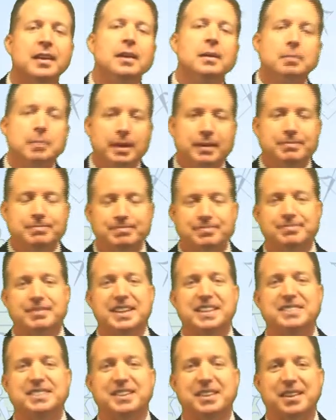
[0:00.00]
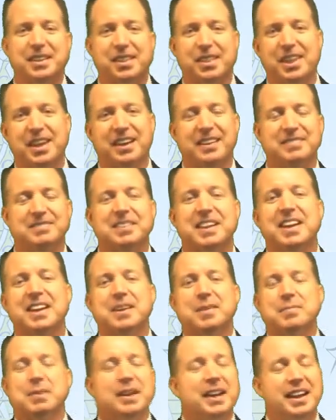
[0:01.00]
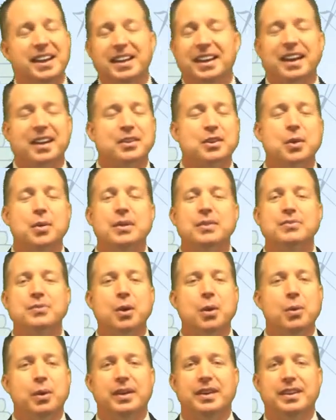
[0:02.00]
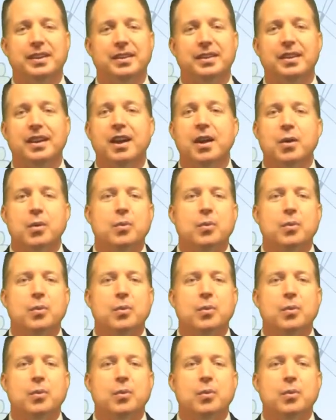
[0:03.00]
But that's another thing. But and going forward here,